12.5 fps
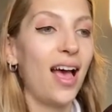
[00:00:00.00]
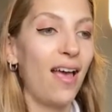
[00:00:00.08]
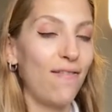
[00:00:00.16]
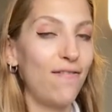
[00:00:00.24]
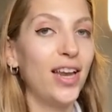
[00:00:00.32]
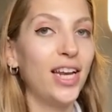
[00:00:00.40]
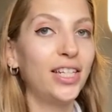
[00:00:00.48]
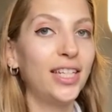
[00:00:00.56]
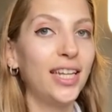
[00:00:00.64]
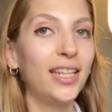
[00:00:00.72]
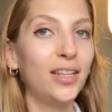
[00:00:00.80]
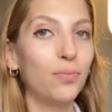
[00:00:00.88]
I
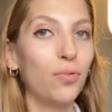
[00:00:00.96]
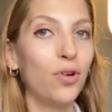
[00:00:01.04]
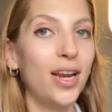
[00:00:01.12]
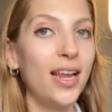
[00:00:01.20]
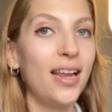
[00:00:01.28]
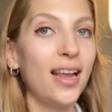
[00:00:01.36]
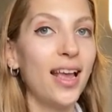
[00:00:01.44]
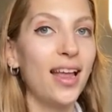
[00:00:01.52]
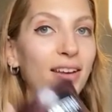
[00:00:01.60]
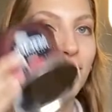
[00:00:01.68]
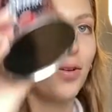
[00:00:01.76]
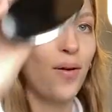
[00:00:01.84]
finished it this morning.
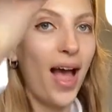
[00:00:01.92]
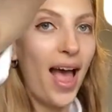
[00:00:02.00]
And so I